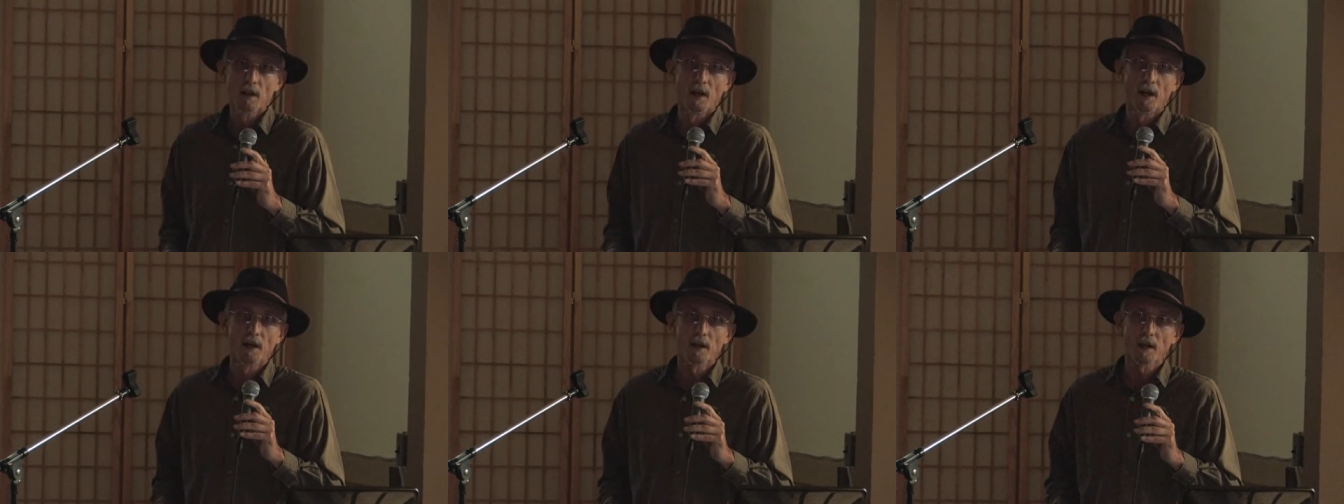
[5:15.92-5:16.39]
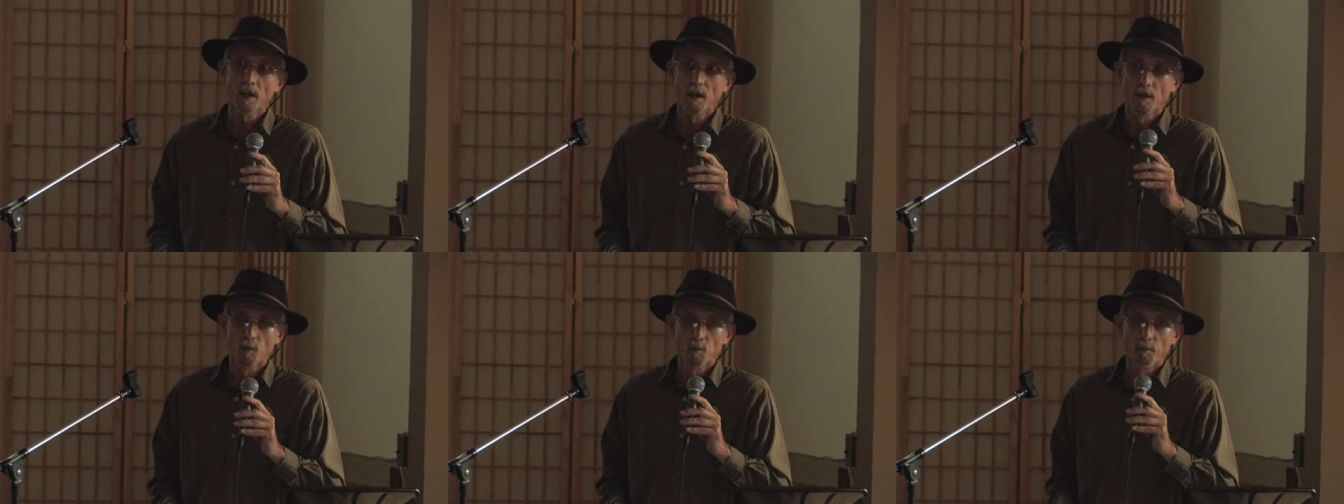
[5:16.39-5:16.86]
uh,
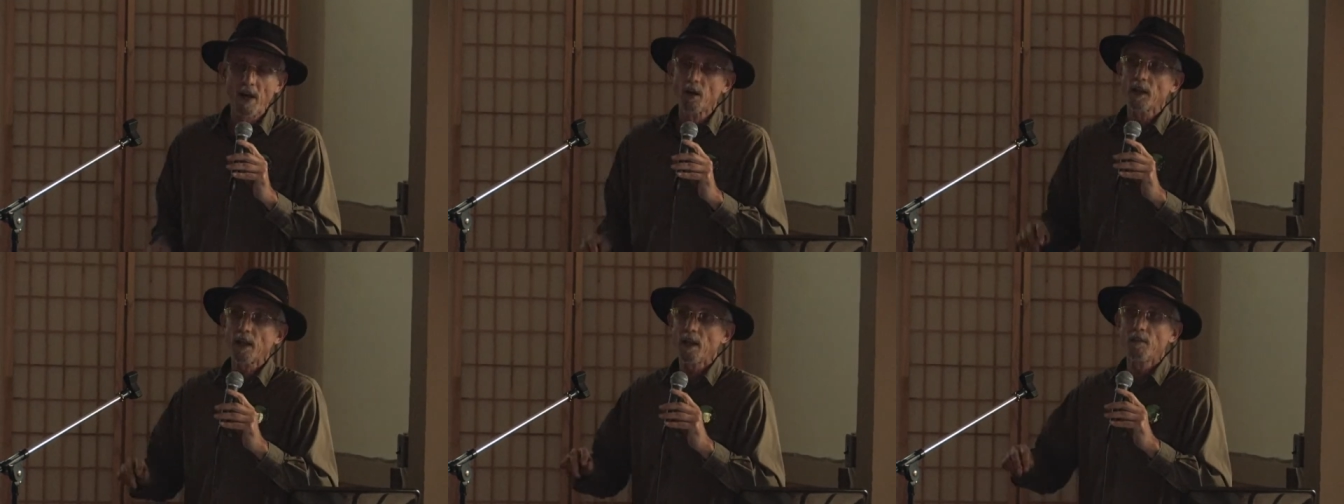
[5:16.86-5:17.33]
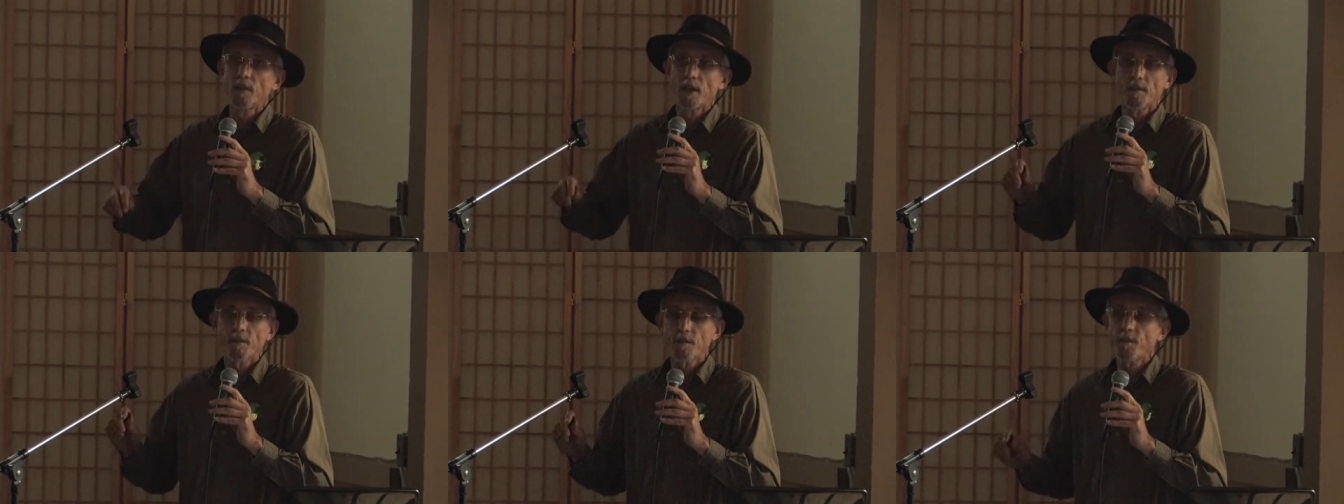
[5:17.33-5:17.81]
barely even
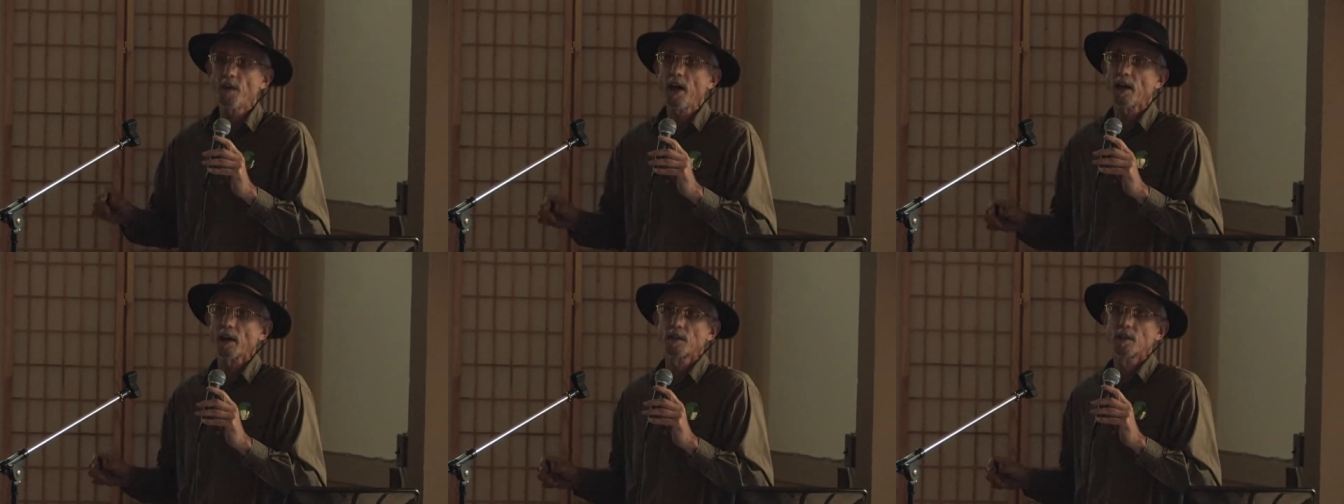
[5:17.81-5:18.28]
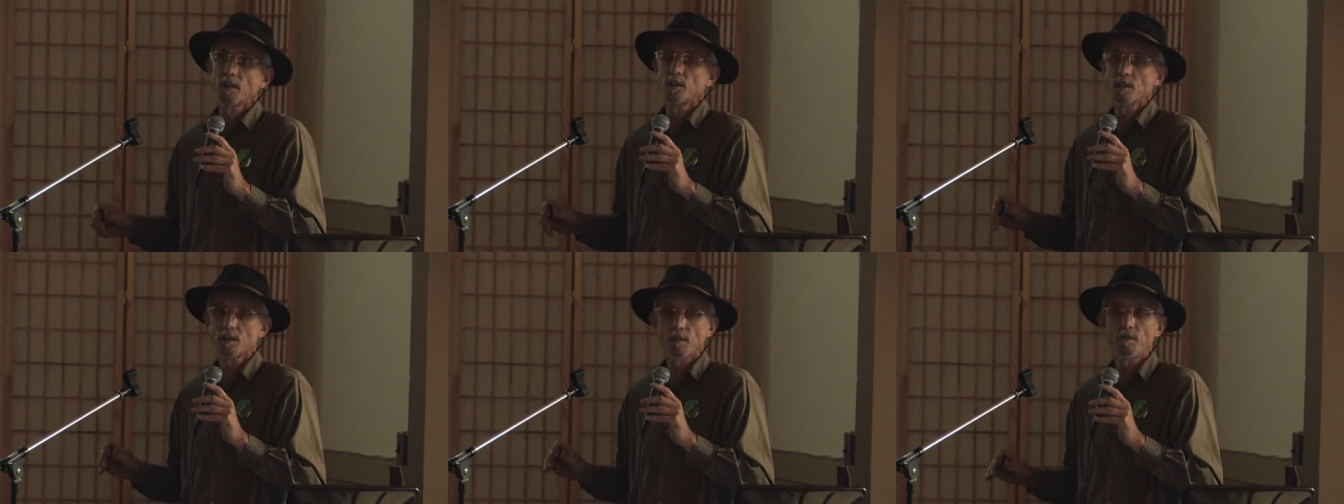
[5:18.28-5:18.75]
affect
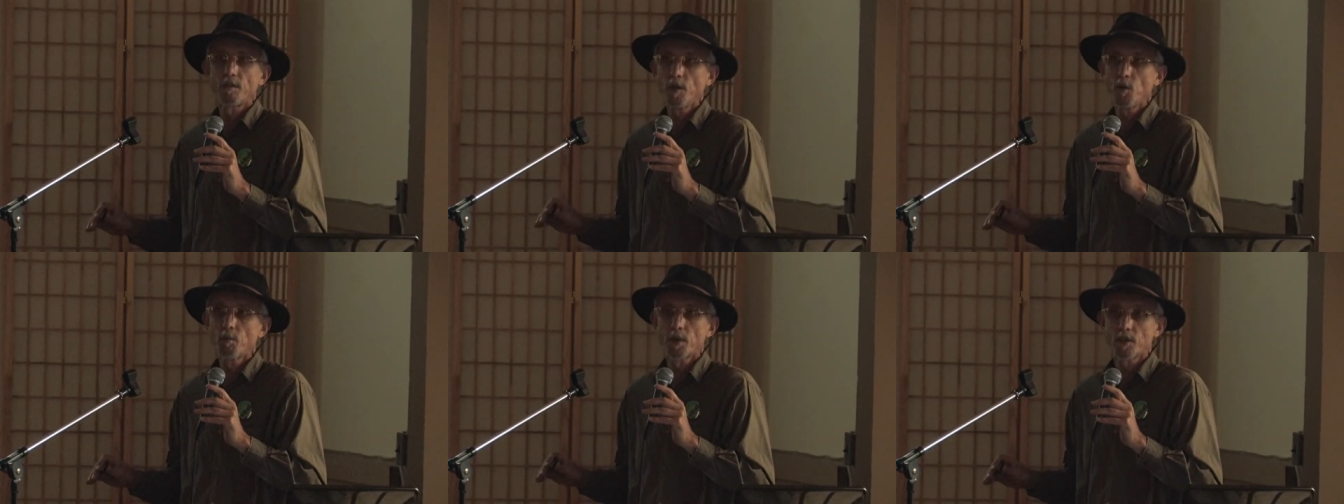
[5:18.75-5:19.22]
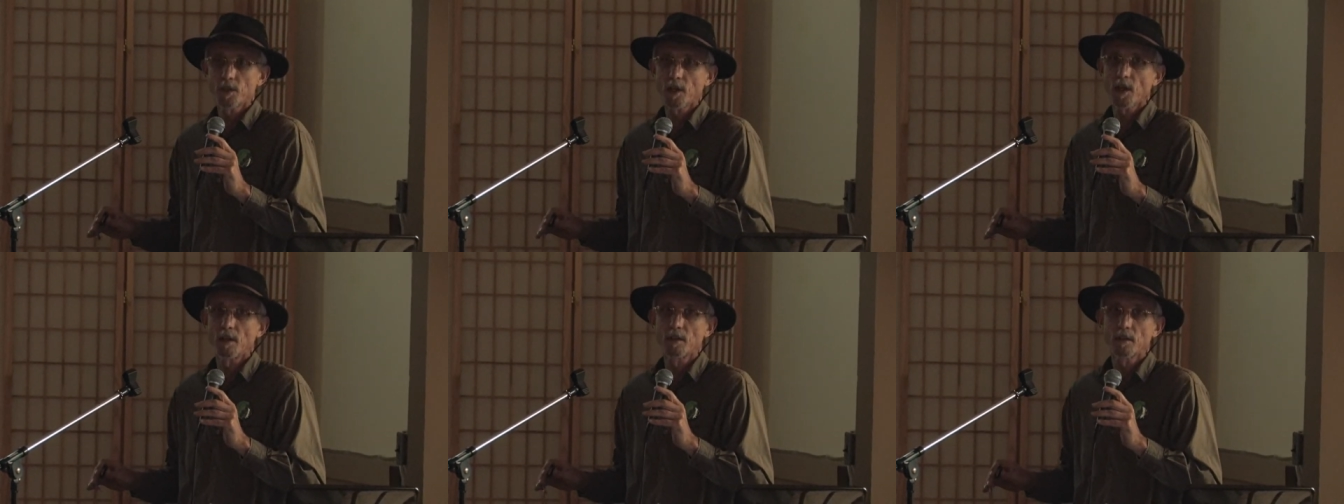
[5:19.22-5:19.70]
just a few
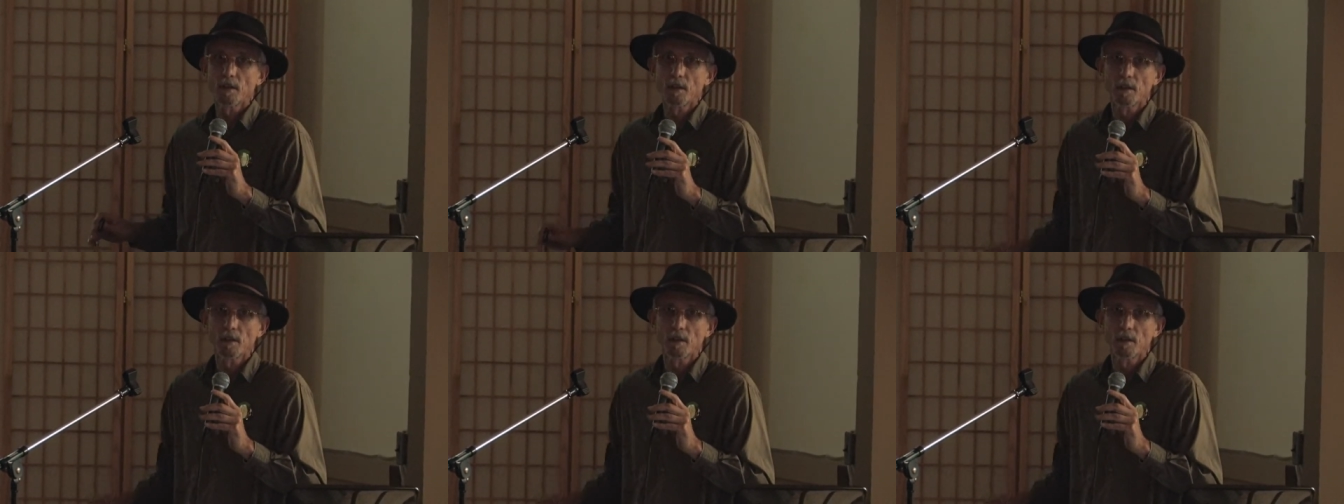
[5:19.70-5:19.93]
percent